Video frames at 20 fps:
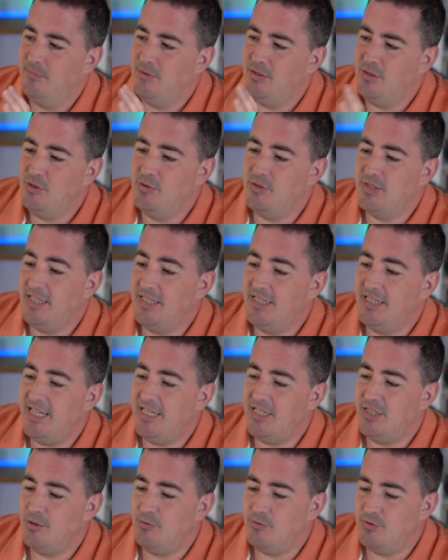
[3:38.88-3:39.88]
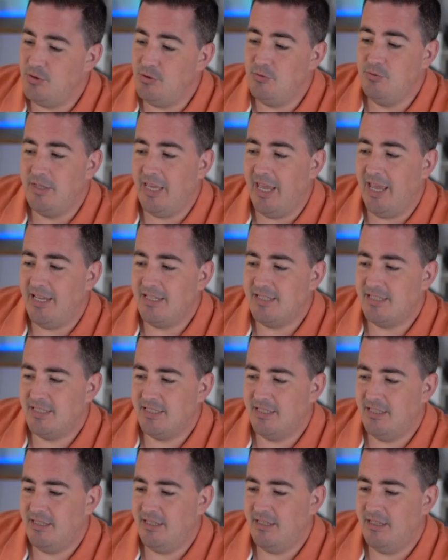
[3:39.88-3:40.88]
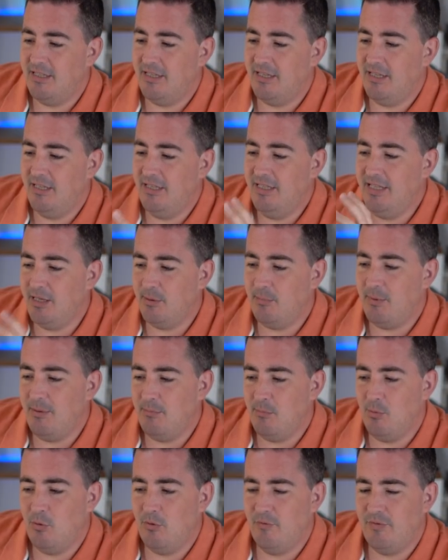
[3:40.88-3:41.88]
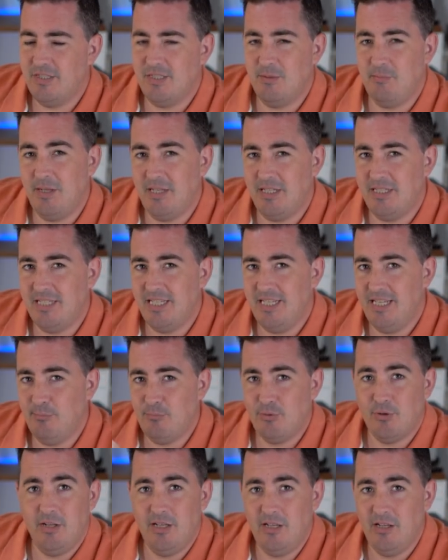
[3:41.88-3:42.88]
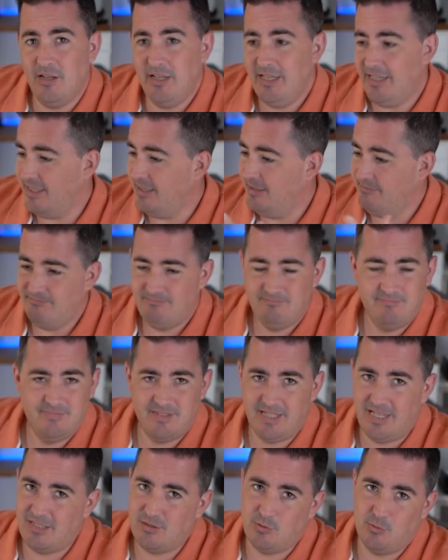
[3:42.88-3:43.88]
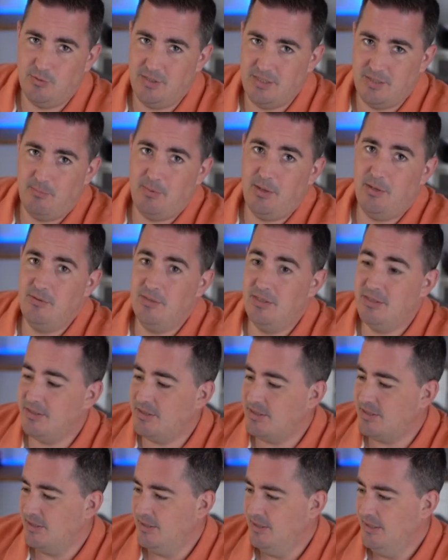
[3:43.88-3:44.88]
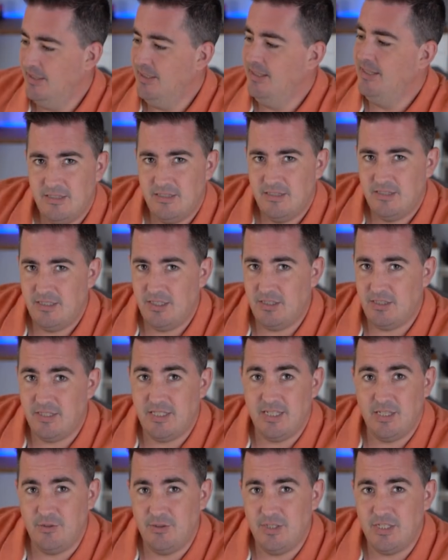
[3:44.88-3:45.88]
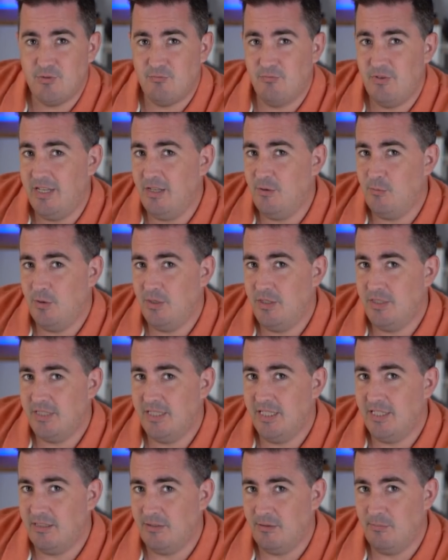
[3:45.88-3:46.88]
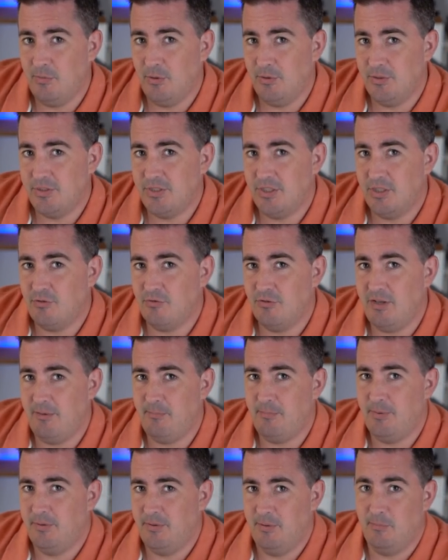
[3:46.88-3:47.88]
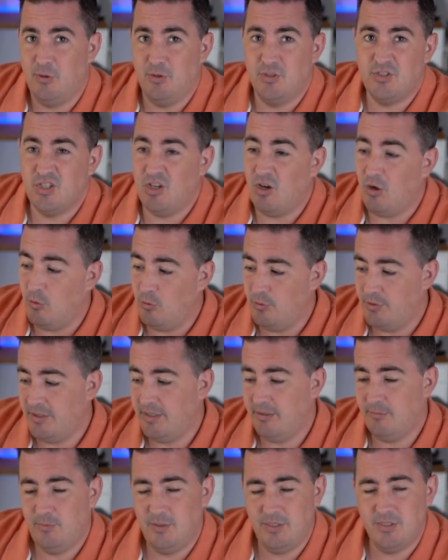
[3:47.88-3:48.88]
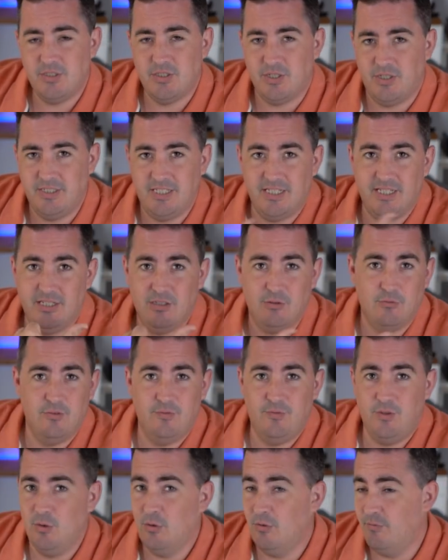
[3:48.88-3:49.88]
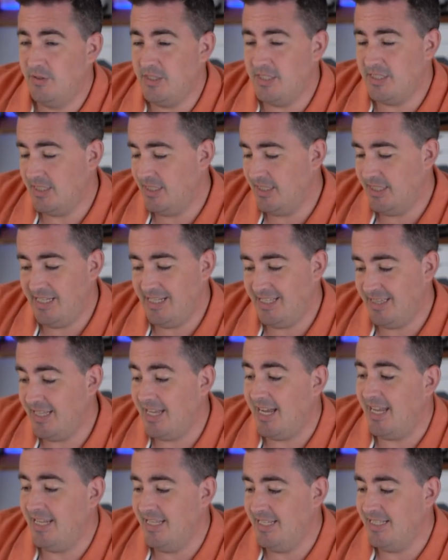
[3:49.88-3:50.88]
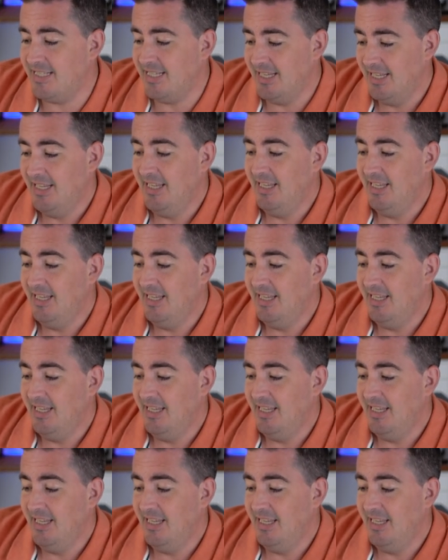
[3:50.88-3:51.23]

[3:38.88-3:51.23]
Using this you do get a little bit more visibility in bright light, and that's always a bonus. The other thing on this rig was the little monitor grip, the monitor holder, which I did a little review on recently, and that is